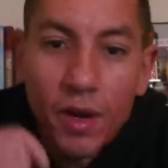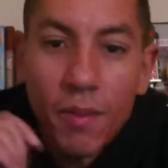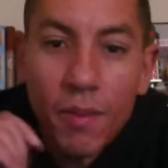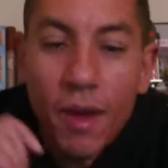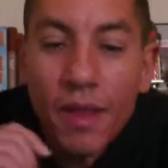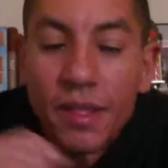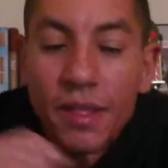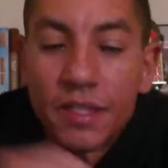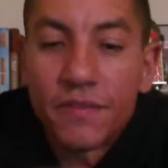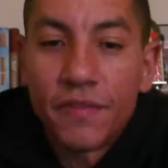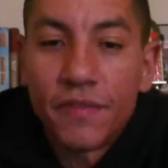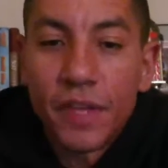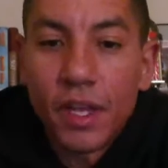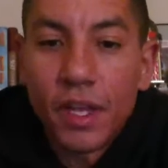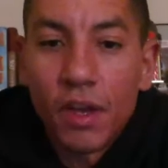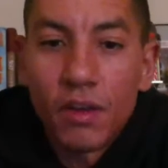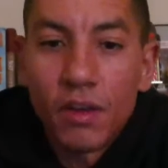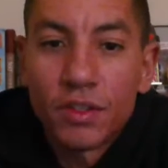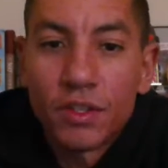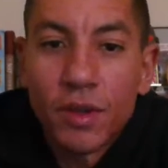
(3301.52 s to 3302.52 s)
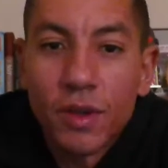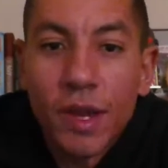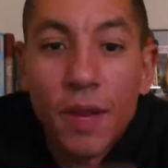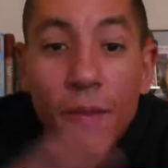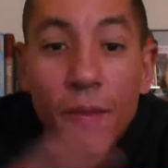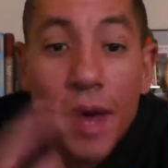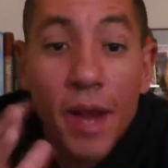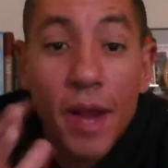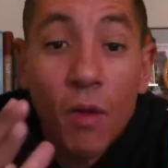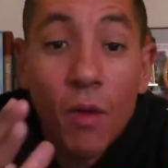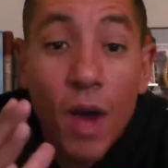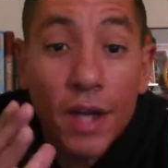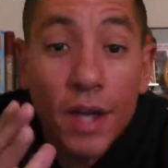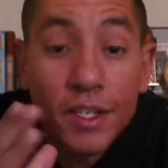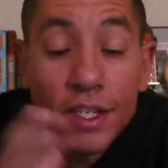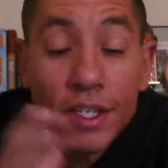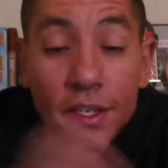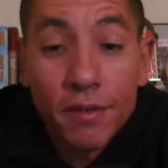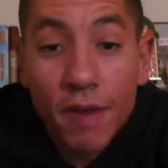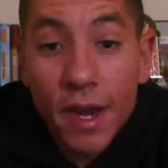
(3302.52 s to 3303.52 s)
on this video, so anybody
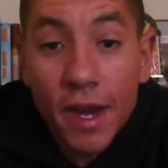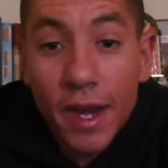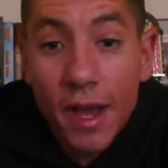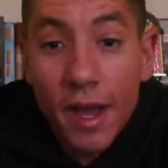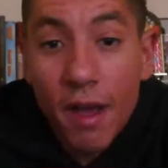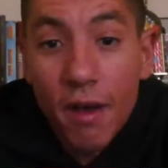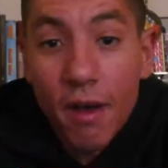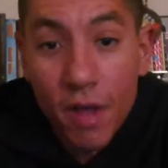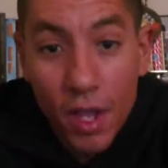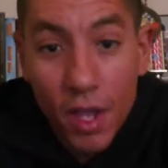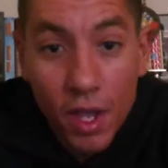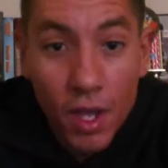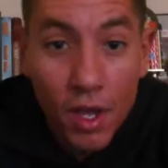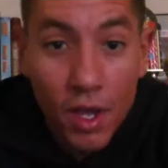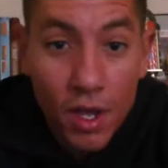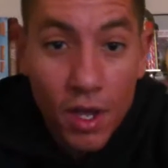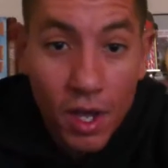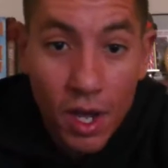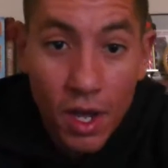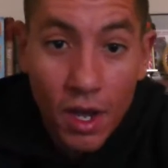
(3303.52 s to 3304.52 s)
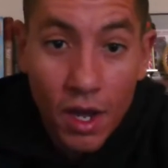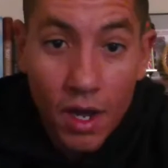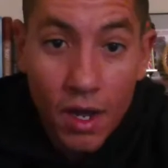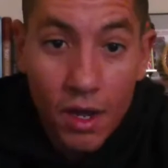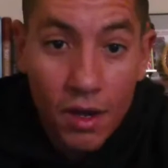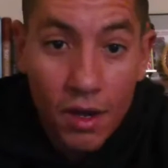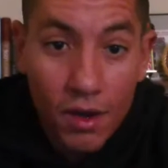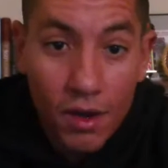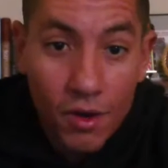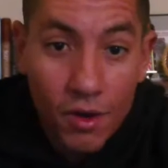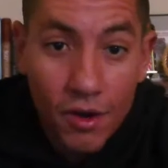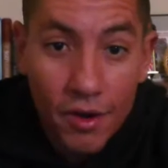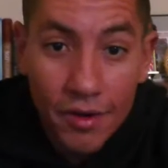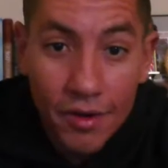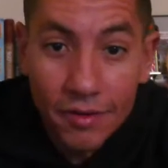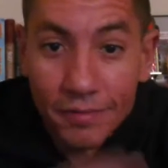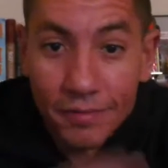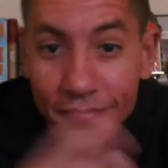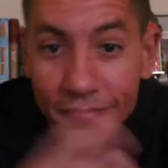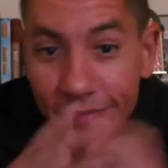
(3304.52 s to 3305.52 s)
watching right now,
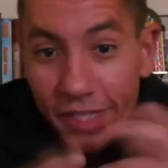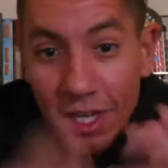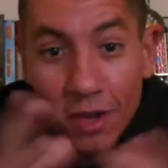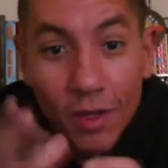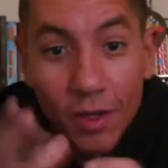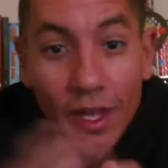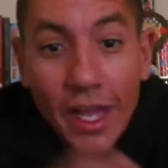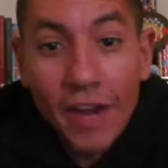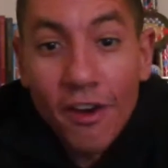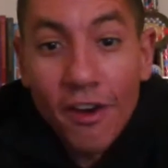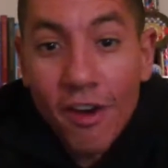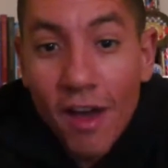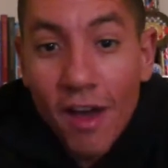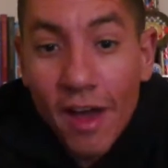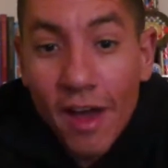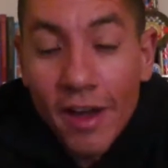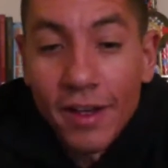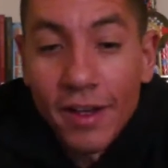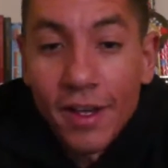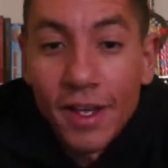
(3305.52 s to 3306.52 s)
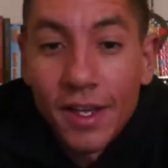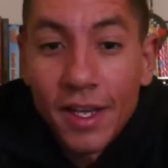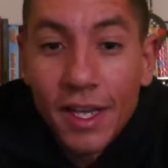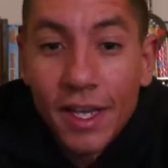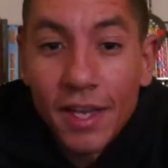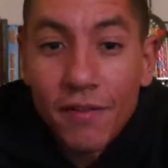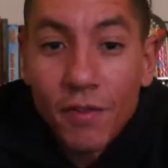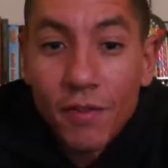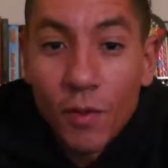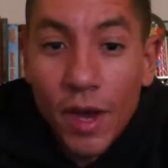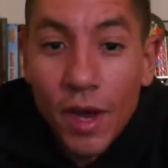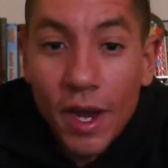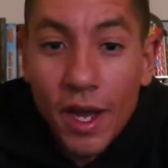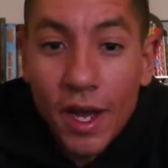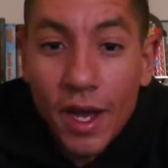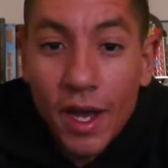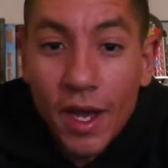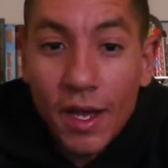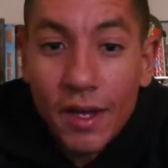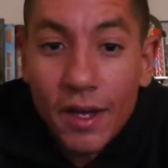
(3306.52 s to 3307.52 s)
or later on, if you want
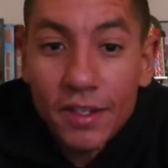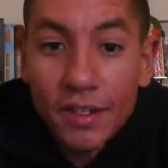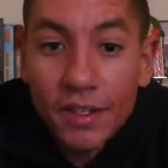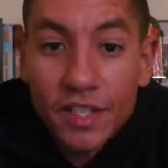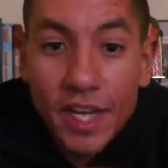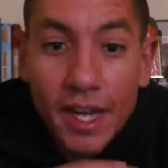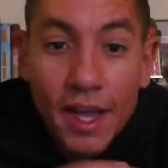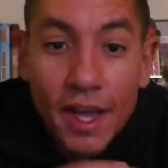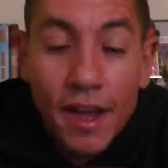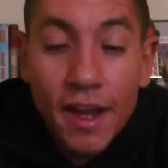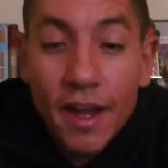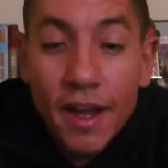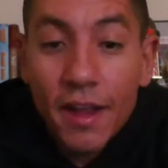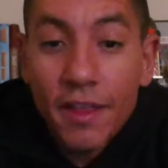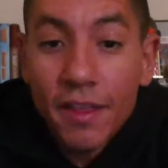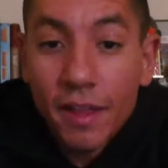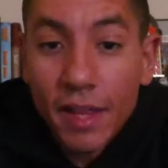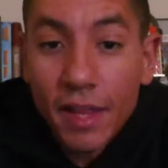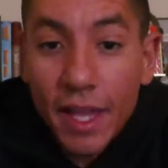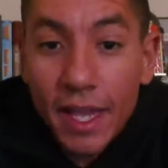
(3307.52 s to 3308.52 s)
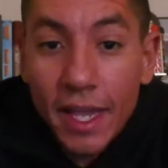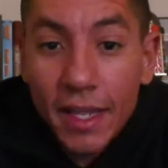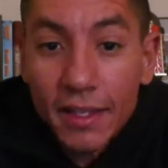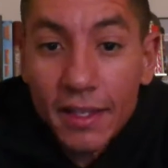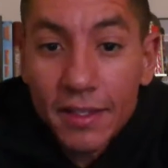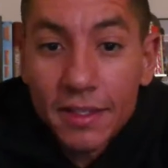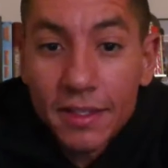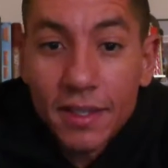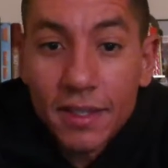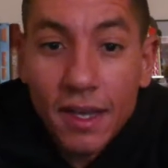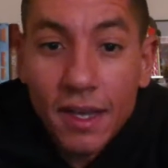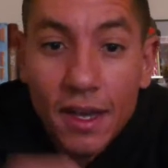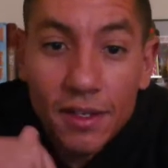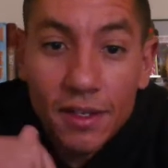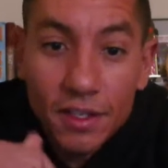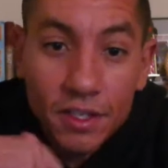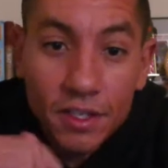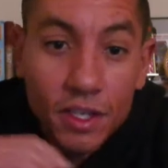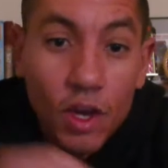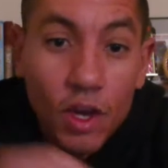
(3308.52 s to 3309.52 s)
to check out any of the links,
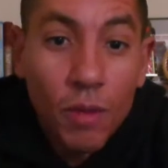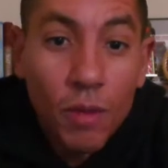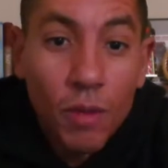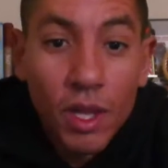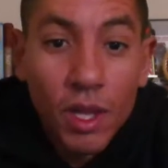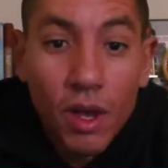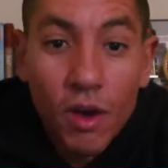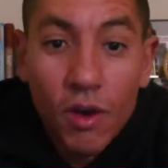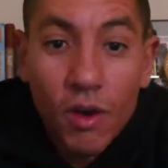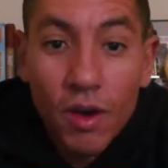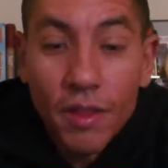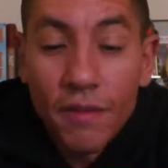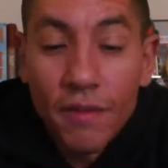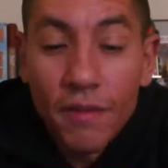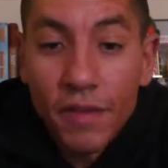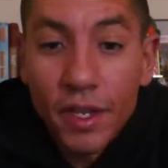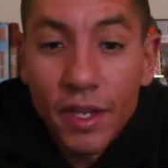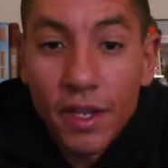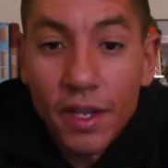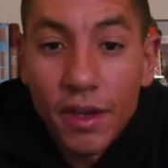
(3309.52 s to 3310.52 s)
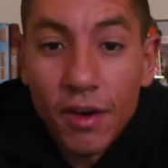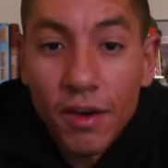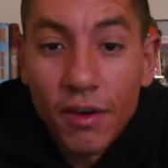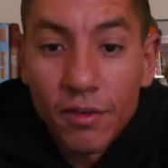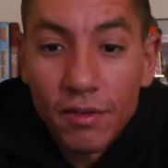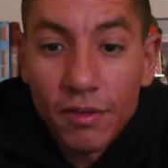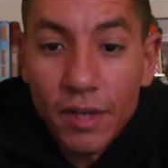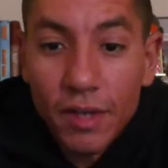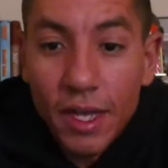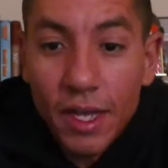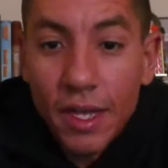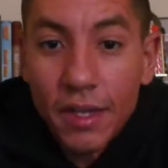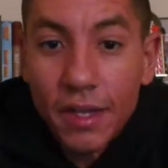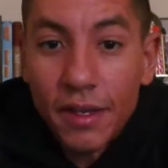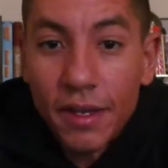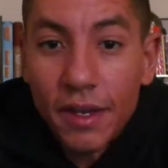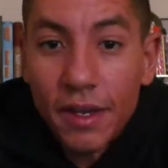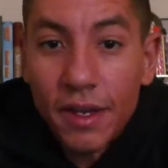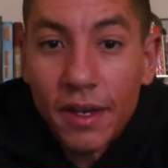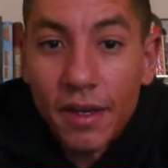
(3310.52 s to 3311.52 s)
just go below on the video
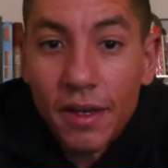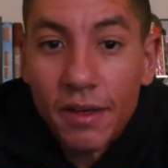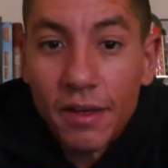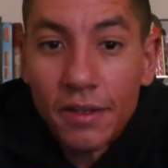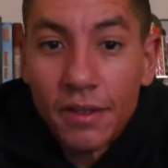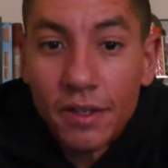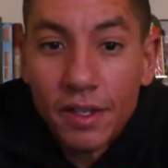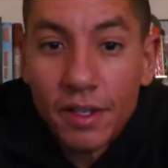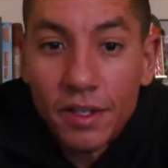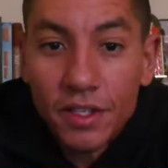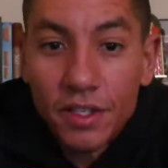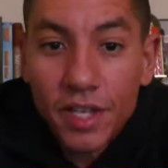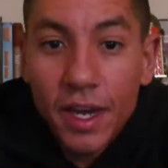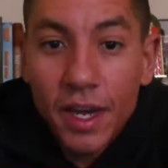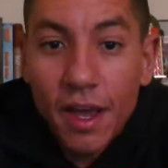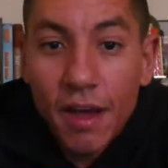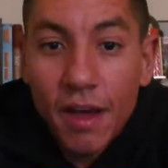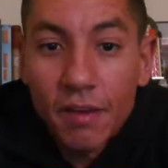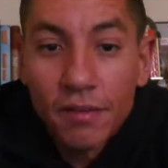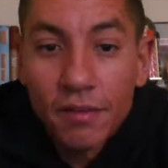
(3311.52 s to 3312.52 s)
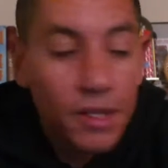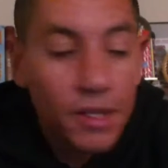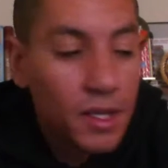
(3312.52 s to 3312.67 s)
and you can check out.